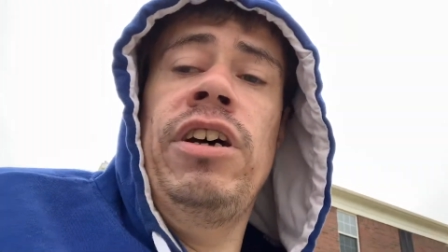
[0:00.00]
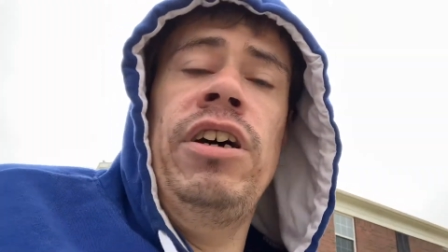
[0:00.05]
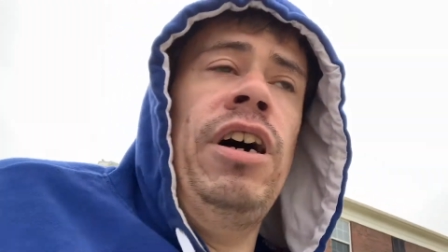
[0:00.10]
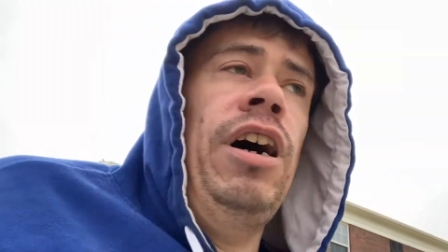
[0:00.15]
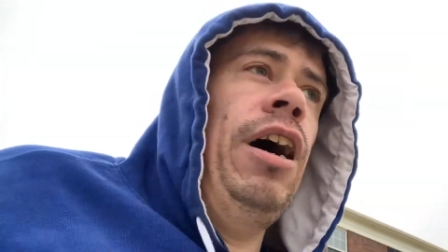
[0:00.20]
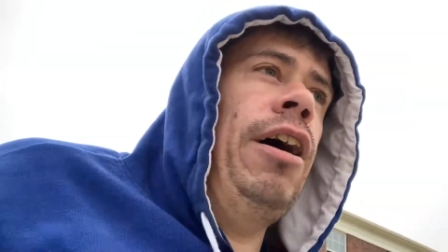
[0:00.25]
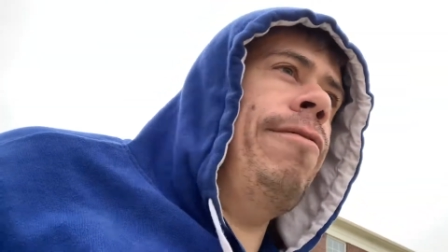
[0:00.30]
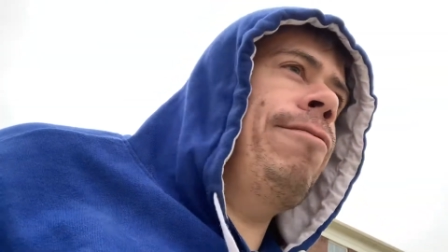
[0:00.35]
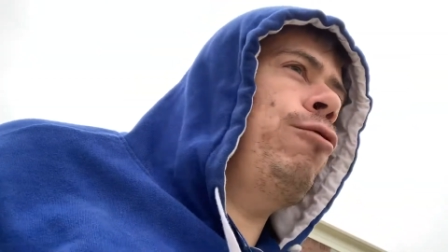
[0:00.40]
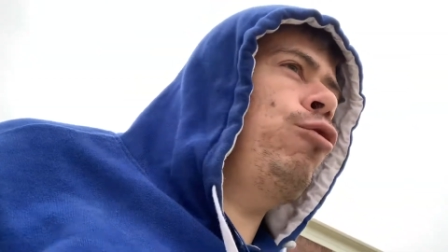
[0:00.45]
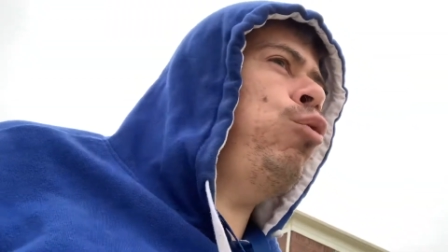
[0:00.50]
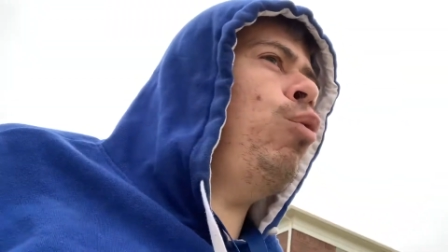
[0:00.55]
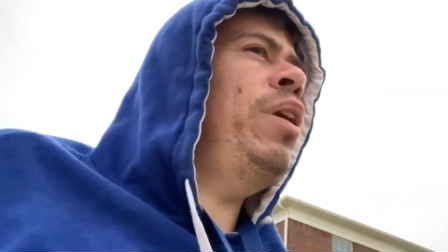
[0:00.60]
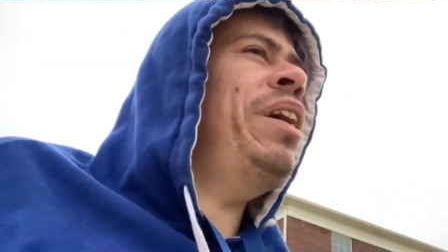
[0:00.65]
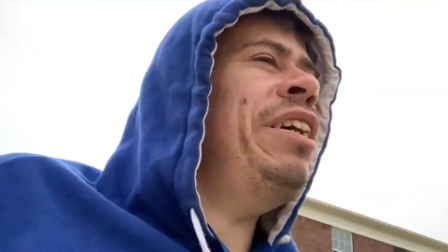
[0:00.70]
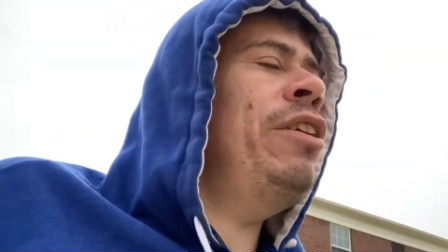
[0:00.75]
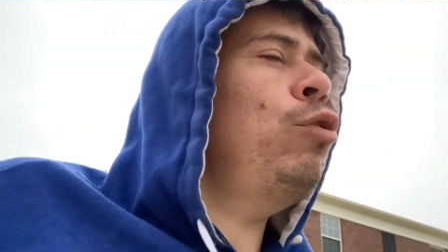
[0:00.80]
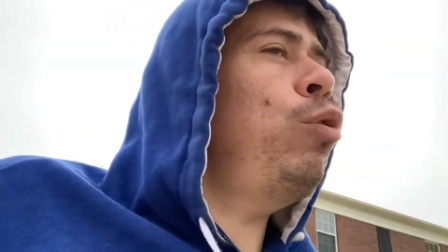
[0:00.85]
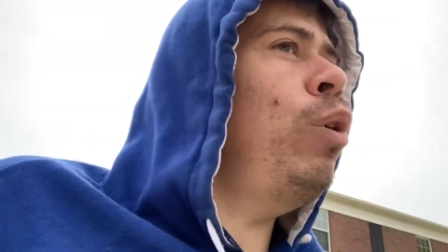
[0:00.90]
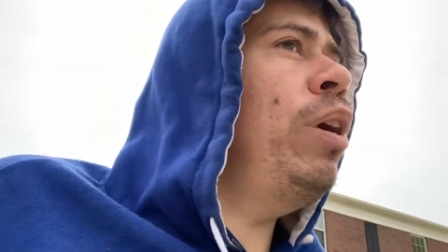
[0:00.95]
of
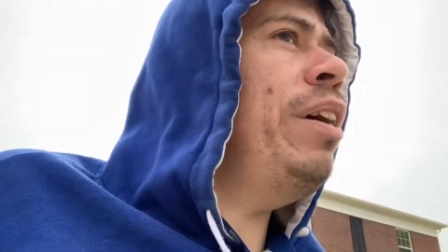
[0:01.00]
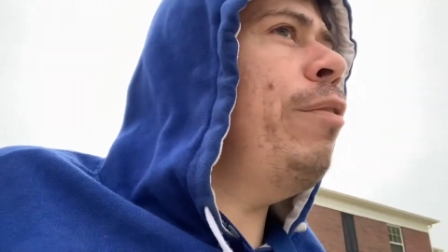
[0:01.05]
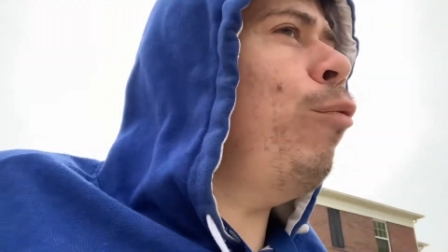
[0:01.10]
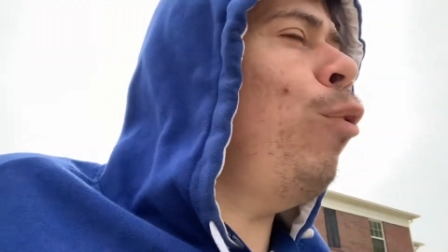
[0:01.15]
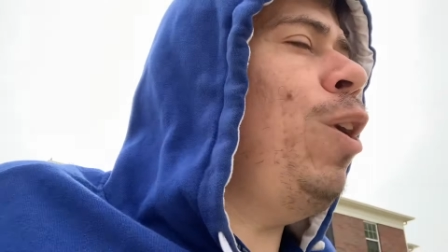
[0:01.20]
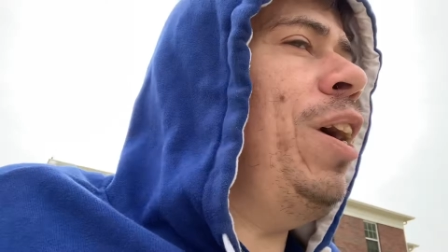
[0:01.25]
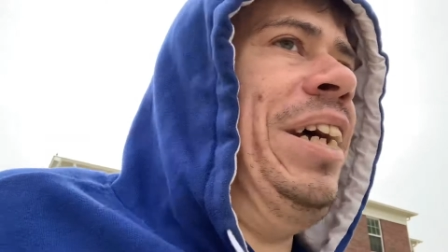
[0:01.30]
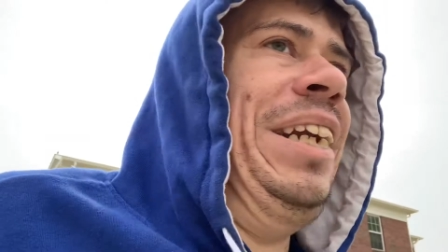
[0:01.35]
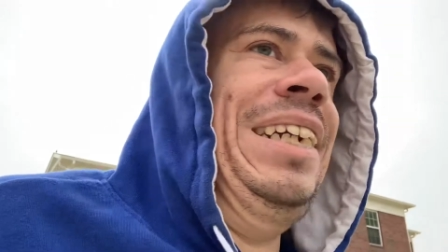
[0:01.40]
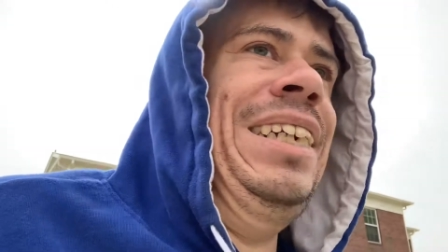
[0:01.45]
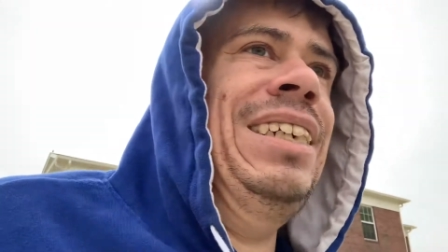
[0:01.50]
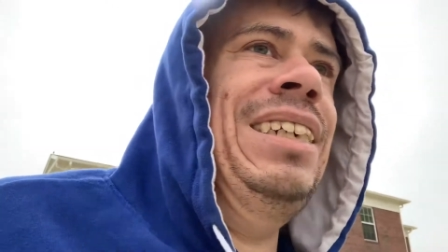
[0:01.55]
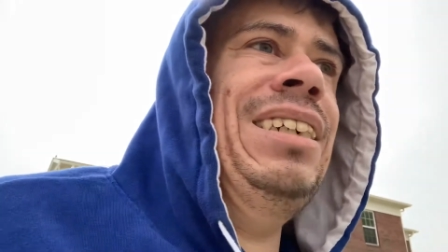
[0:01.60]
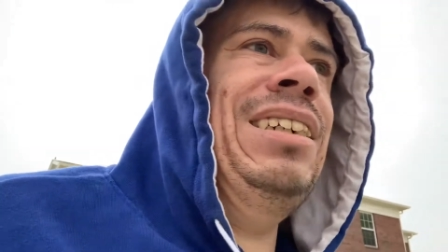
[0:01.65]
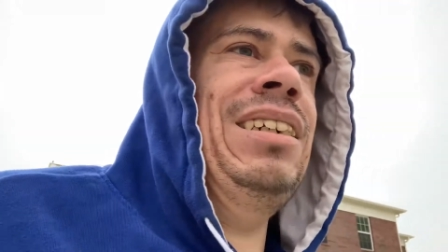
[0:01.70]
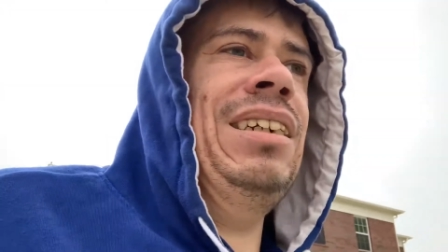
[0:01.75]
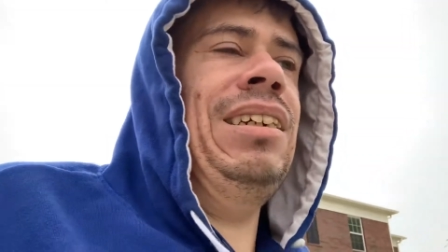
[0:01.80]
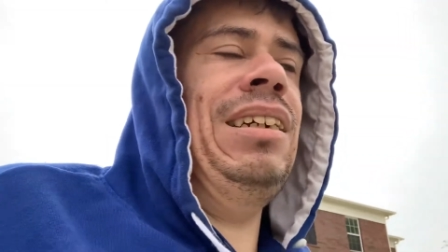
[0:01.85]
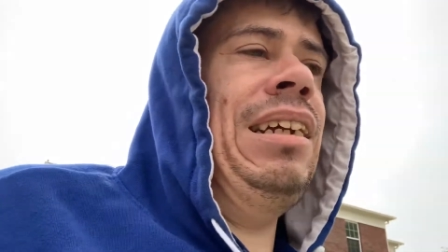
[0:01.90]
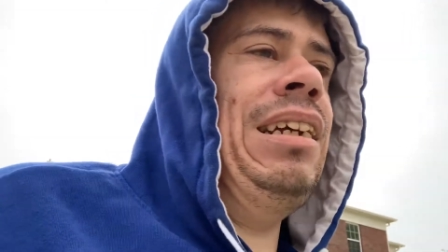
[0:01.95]

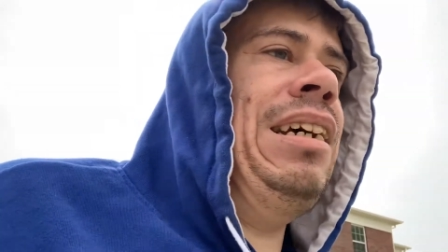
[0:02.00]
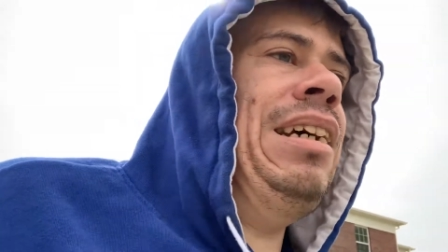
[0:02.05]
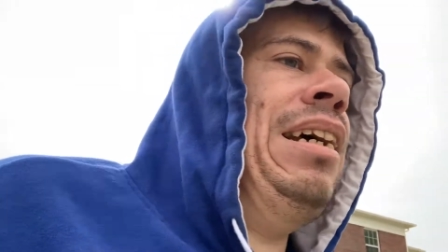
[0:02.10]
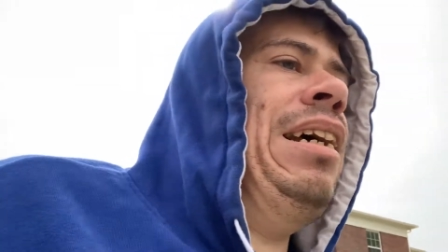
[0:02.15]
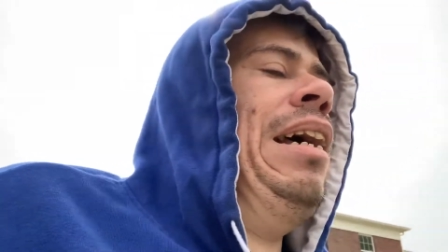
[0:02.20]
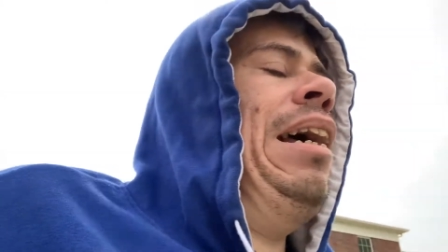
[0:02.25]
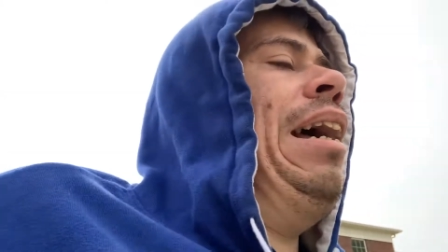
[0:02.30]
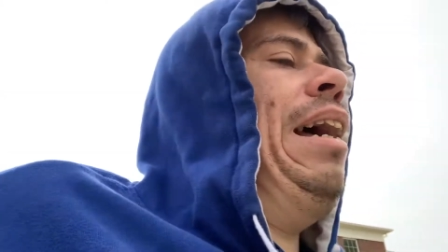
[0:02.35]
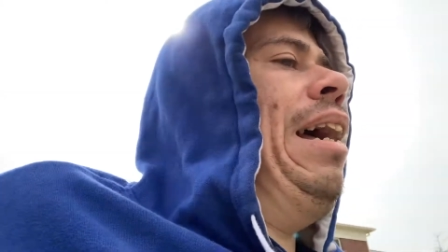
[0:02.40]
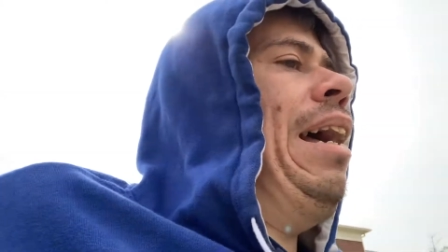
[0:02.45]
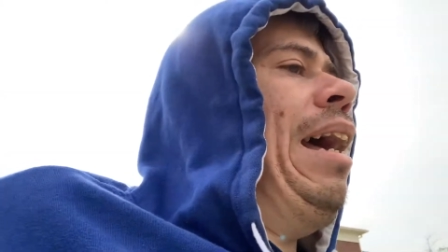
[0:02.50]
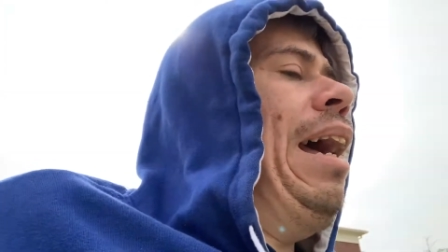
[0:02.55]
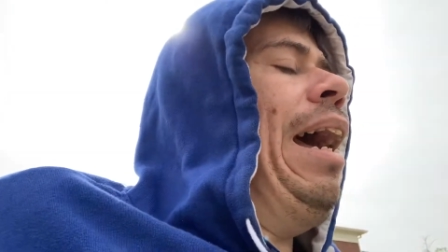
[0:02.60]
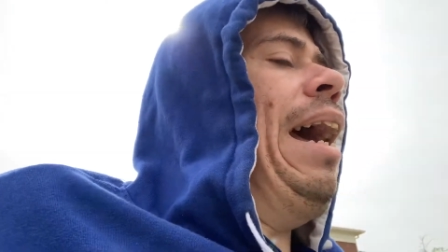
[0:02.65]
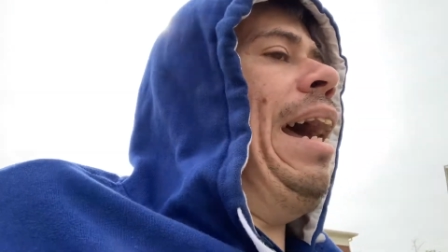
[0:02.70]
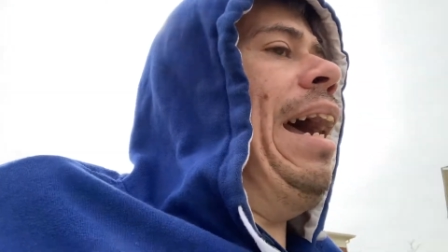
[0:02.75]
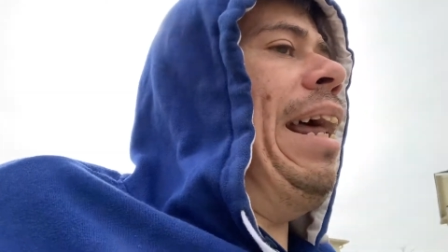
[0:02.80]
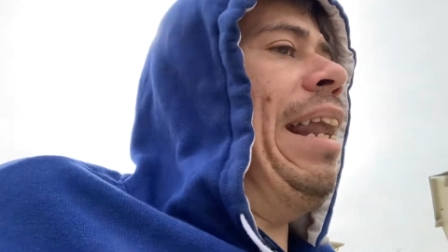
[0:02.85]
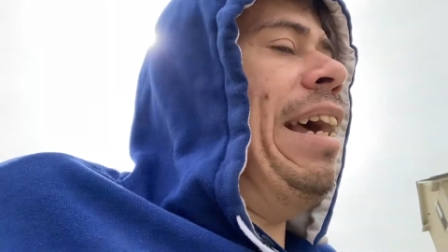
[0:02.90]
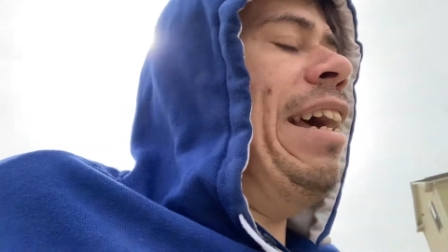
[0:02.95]
2021.
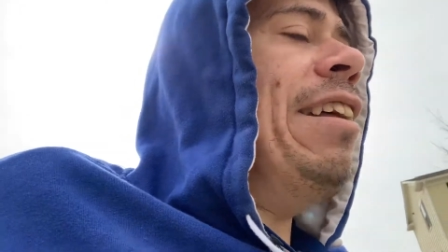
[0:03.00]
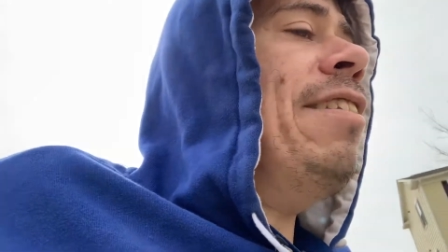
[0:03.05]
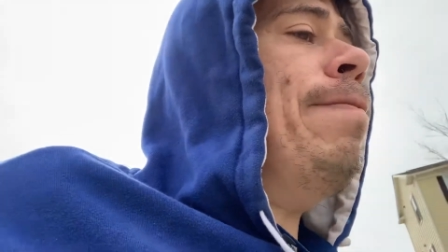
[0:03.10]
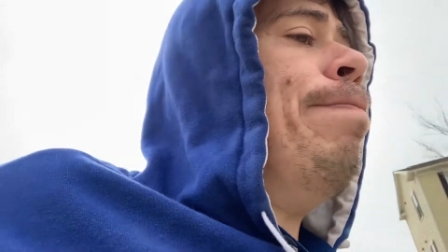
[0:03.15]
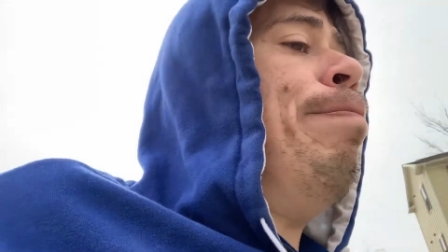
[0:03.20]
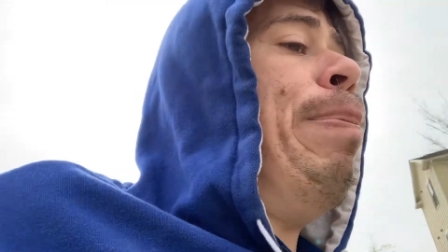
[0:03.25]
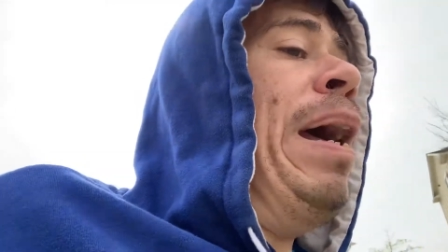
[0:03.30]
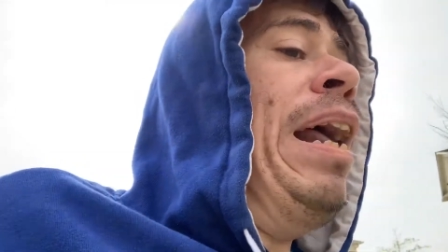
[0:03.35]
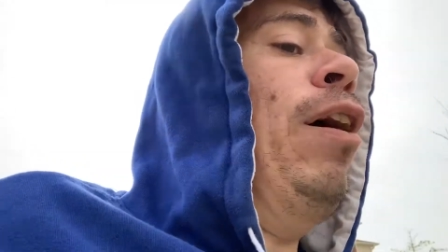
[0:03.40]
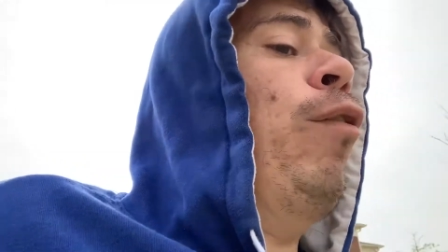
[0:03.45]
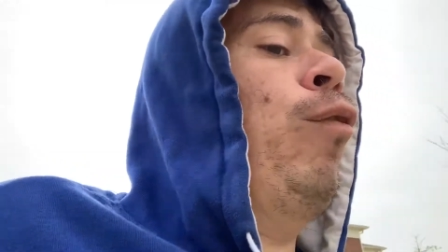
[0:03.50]
And it's been a